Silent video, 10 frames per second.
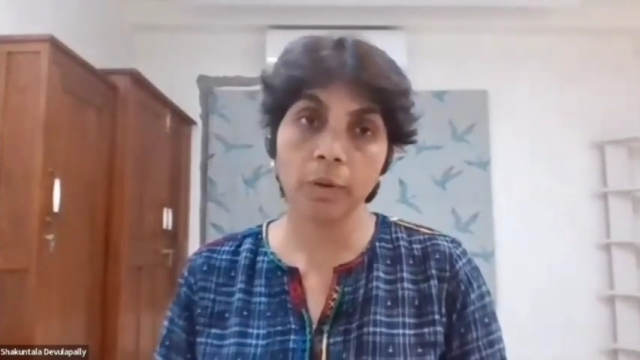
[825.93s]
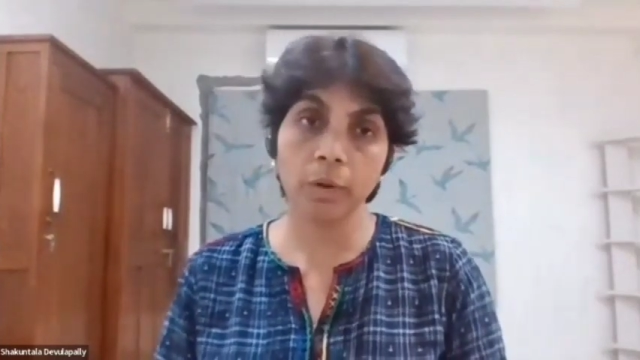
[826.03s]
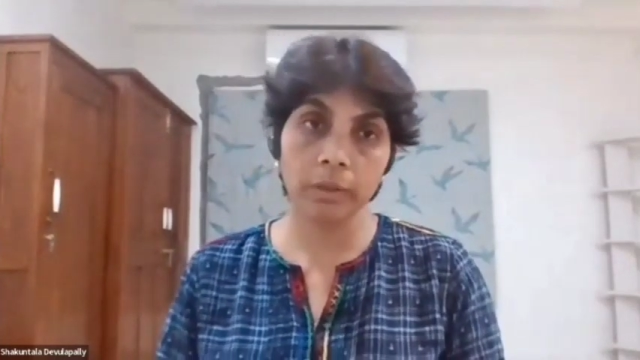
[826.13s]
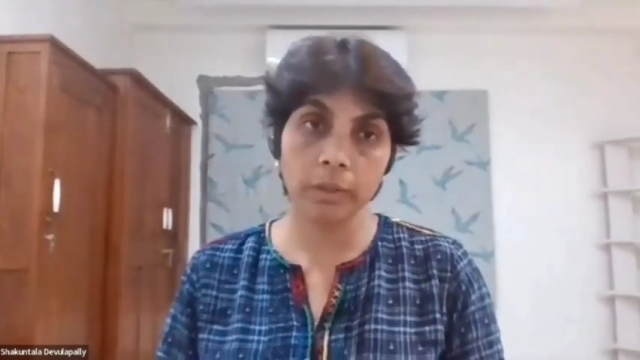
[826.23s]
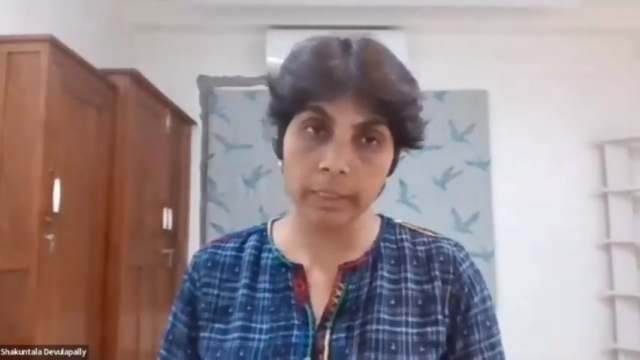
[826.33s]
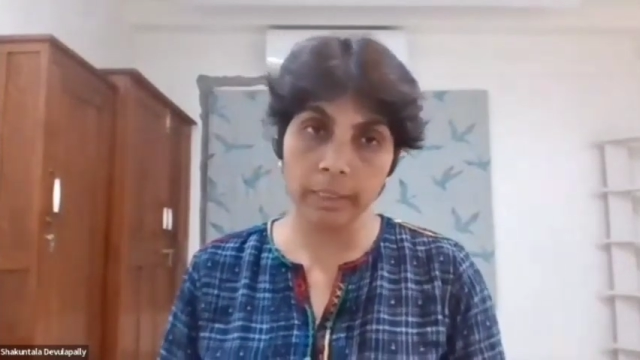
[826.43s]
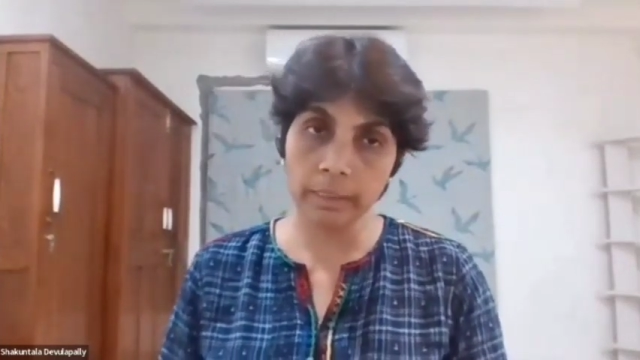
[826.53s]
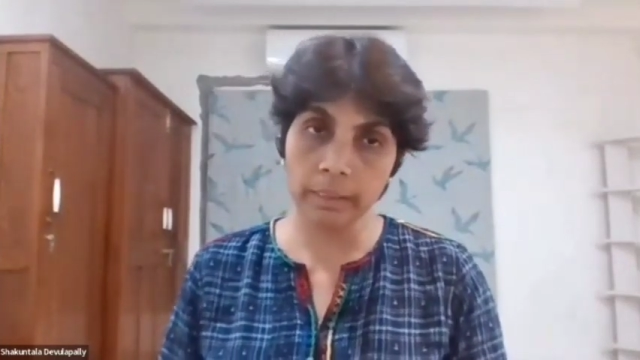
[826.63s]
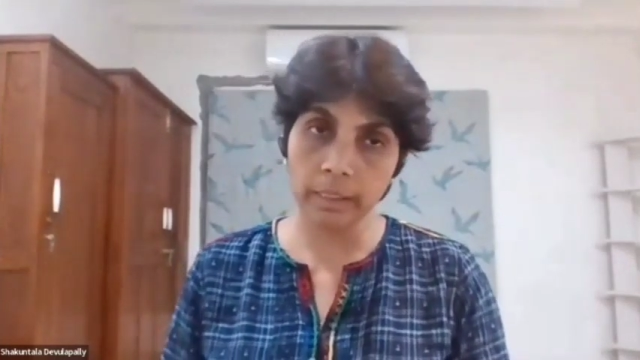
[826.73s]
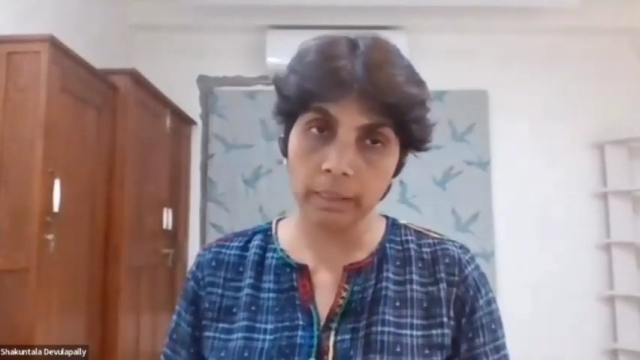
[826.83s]
for
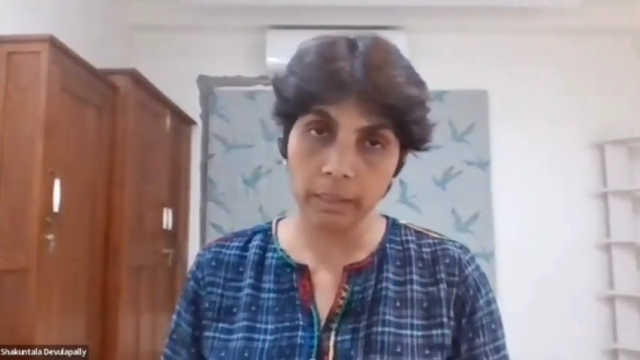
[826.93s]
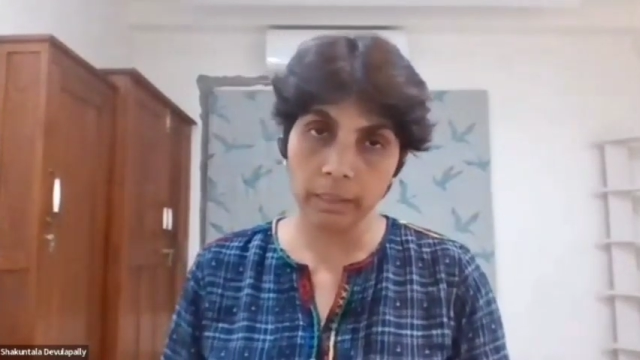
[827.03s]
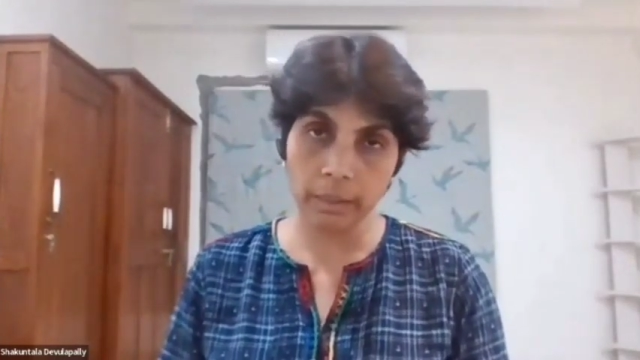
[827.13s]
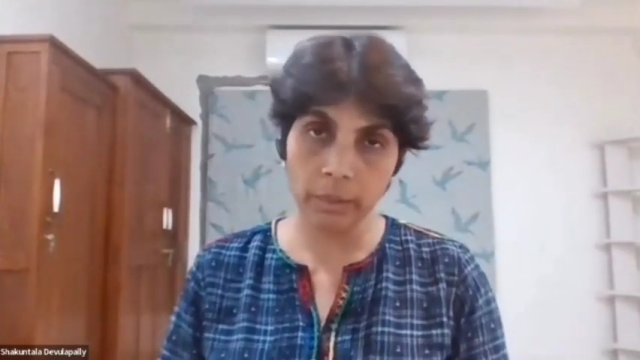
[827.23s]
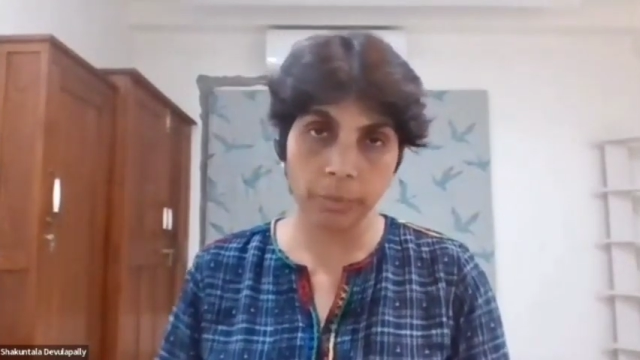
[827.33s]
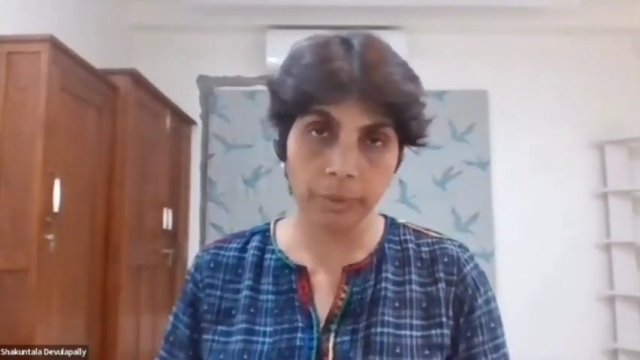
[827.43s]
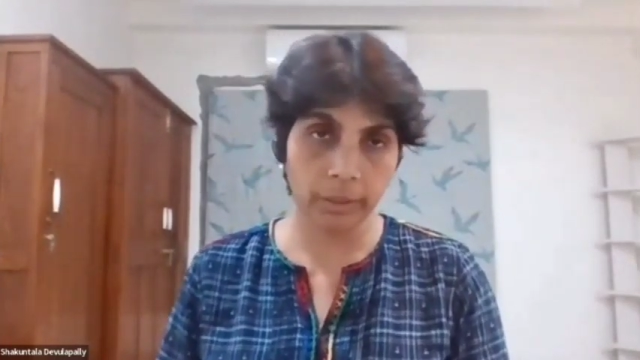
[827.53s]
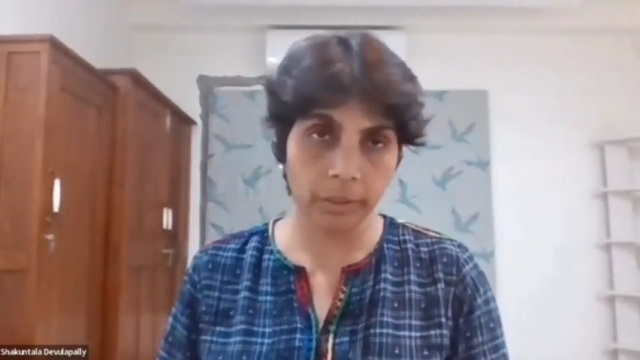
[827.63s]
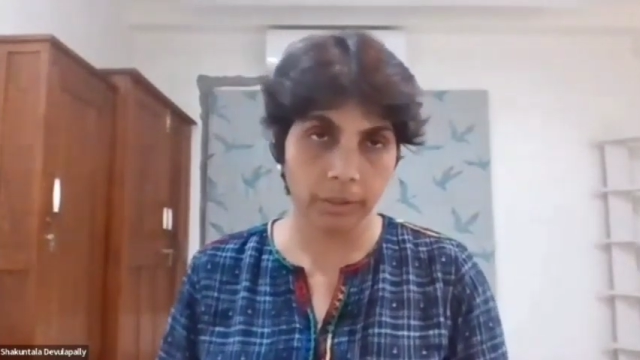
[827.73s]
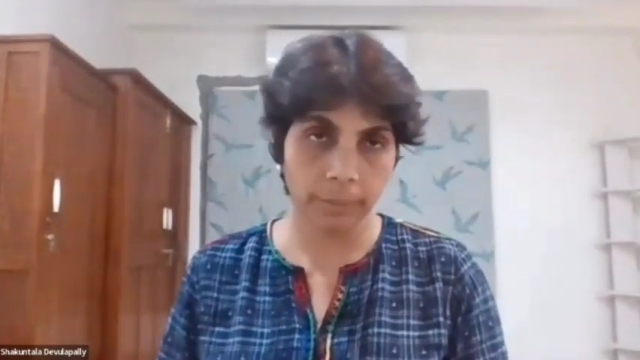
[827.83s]
resting,
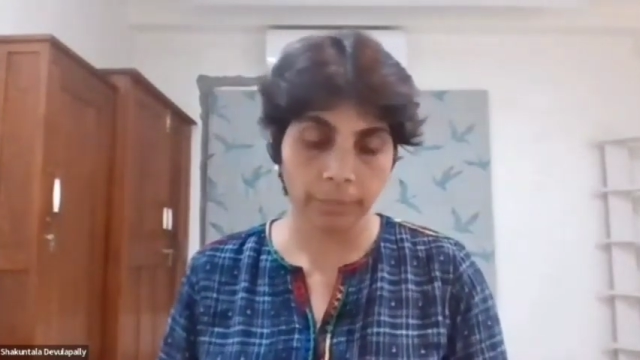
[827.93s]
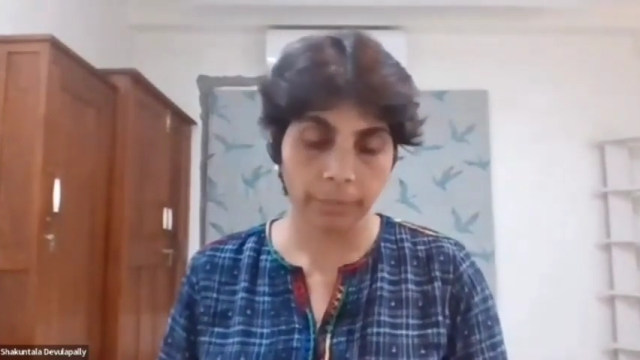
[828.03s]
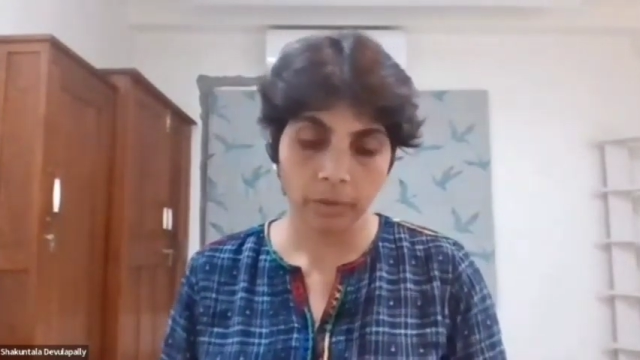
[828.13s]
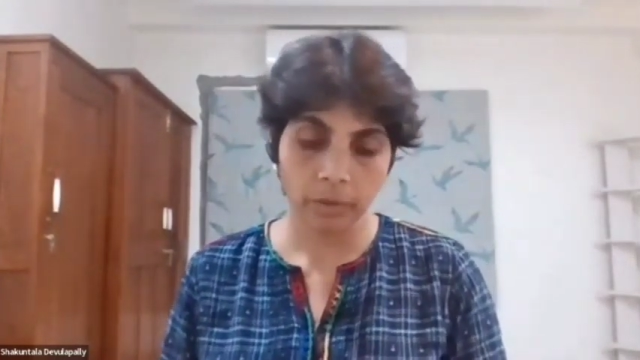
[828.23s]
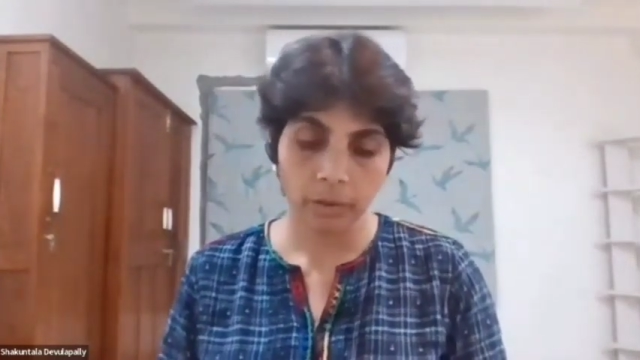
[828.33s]
recuperation.